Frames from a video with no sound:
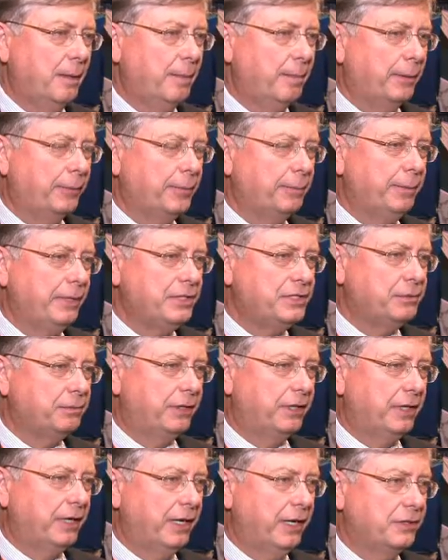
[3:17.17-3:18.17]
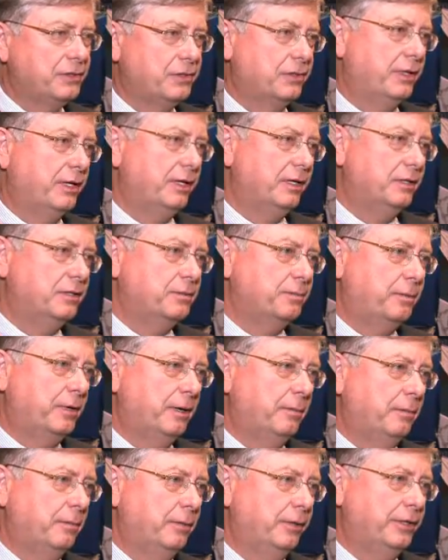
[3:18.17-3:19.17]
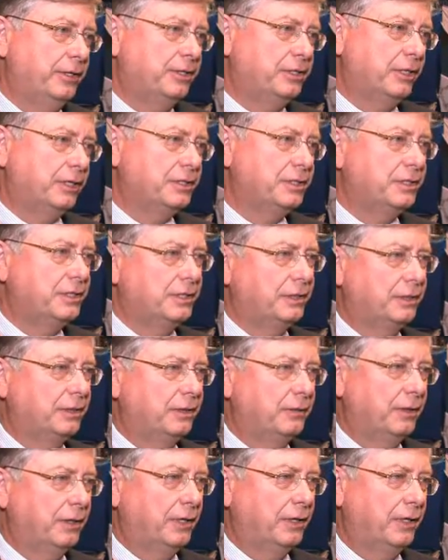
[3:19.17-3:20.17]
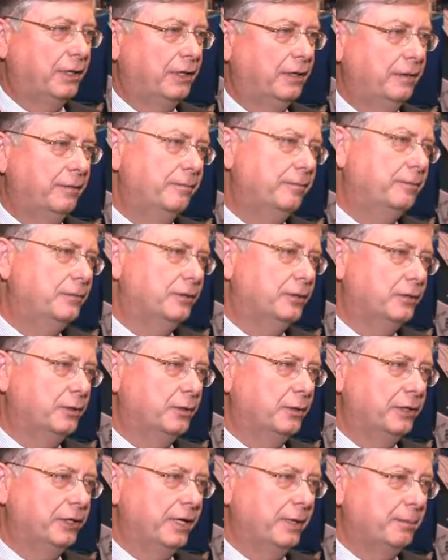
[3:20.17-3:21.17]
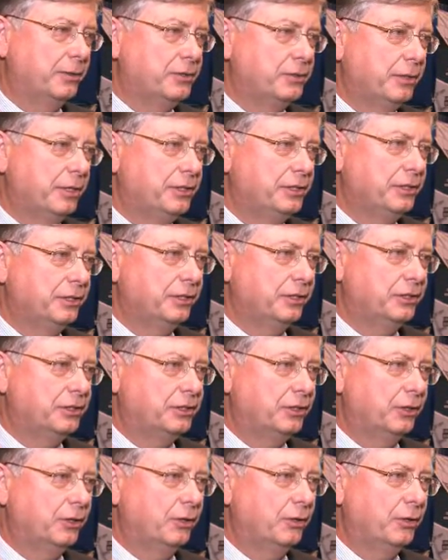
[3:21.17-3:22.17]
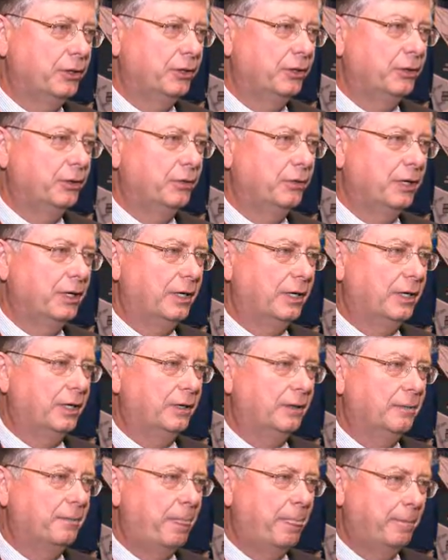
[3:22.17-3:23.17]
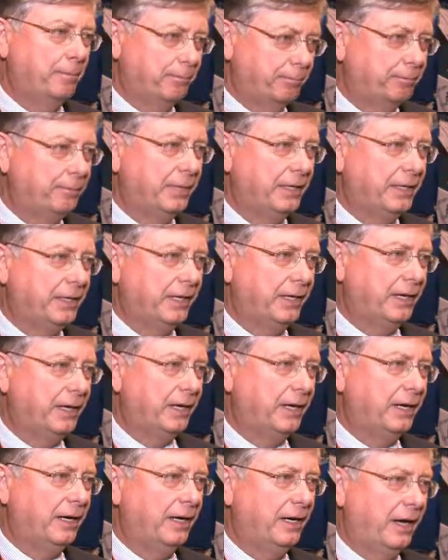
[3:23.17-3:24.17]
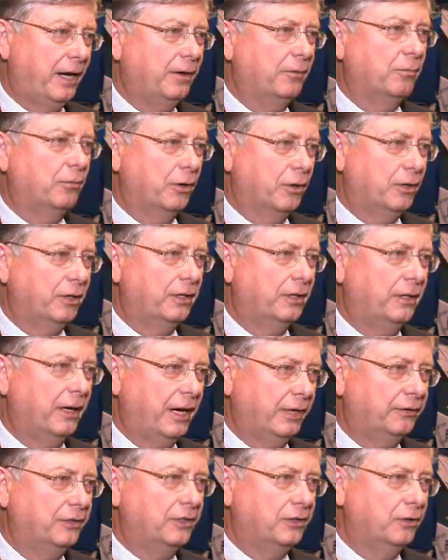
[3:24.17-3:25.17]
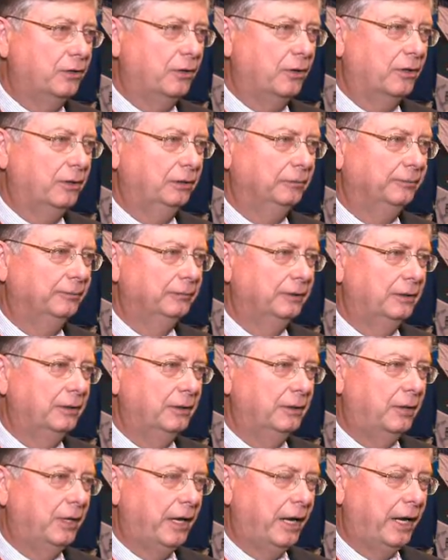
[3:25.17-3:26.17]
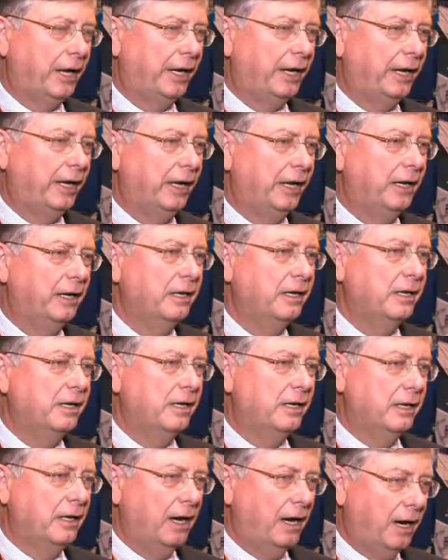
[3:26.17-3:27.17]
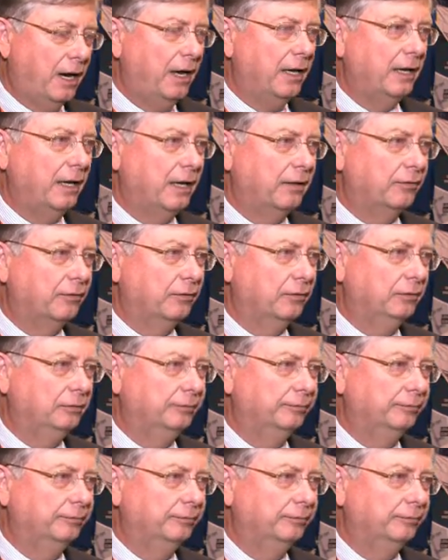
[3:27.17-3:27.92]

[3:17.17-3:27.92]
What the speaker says: But the best way to answer that is probably just to do a demonstration and show you PKI at work, at the door, at a high level